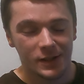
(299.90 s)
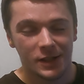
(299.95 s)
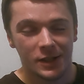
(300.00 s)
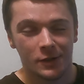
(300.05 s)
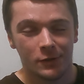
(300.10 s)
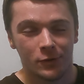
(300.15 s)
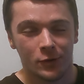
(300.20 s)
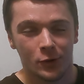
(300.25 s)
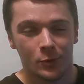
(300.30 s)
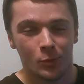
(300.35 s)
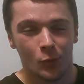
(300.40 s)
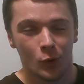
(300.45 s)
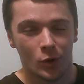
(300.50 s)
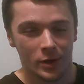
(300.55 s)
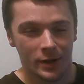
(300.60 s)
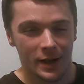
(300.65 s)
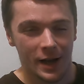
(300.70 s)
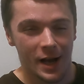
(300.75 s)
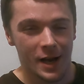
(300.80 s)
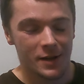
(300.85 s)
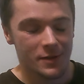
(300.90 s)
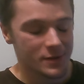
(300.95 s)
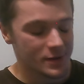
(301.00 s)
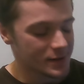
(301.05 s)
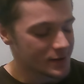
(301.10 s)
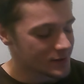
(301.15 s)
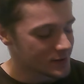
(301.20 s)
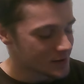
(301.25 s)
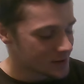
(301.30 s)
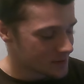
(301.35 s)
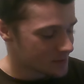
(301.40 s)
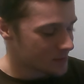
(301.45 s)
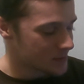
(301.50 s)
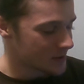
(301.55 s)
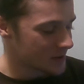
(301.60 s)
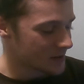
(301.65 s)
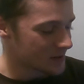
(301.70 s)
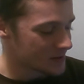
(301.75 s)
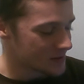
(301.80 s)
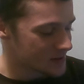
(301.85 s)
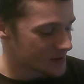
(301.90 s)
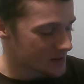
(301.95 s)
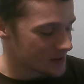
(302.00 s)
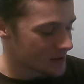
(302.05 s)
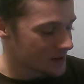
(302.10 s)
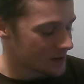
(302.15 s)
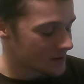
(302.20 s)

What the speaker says: give her more guy things because